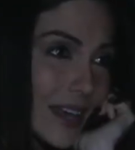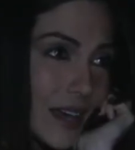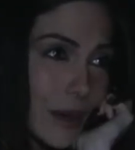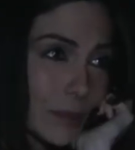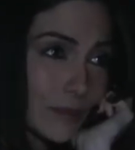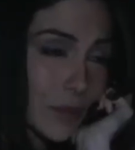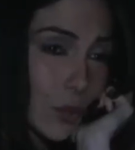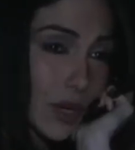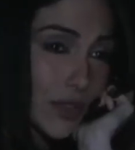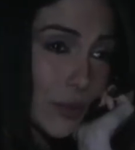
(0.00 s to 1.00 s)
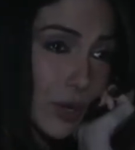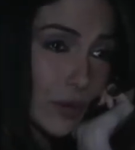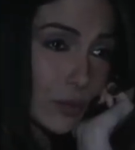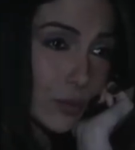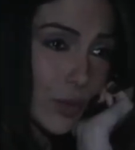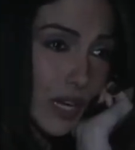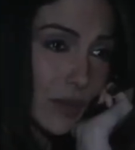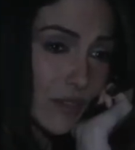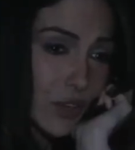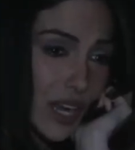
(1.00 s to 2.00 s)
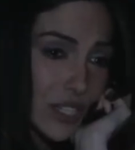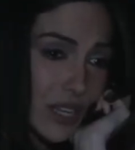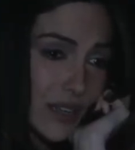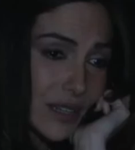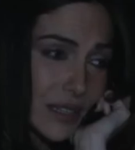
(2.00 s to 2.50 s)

Hi, um, we're at the road, right above the crash